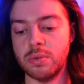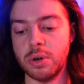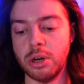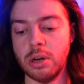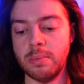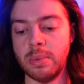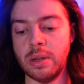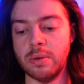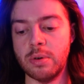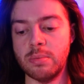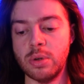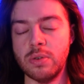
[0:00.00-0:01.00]
We're going to be
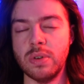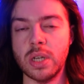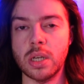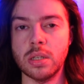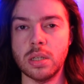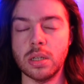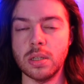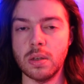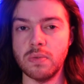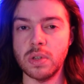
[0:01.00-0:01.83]
removing a sense of